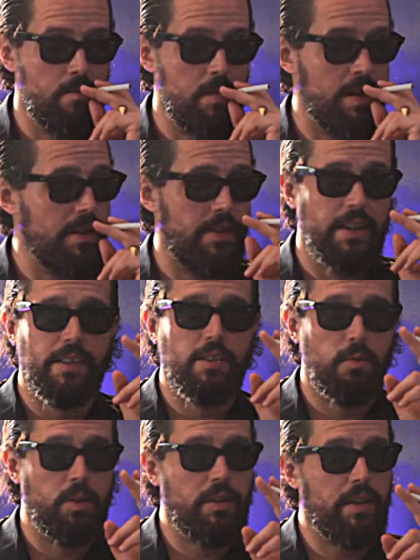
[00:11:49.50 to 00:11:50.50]
But I think it's
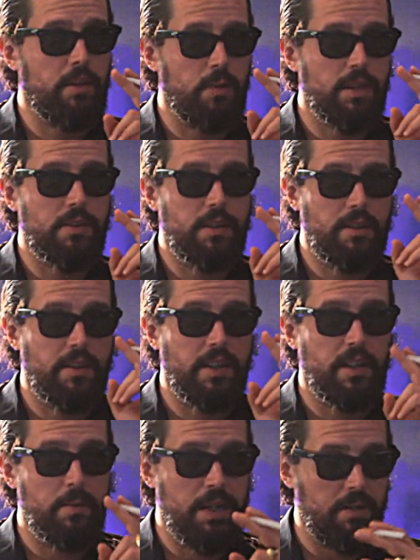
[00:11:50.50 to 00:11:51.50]
a worthy question to
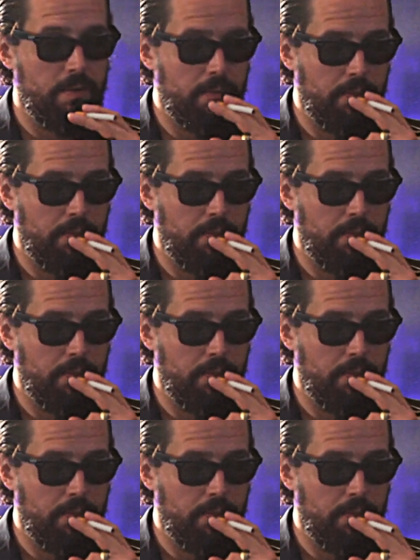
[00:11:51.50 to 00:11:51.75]
think about.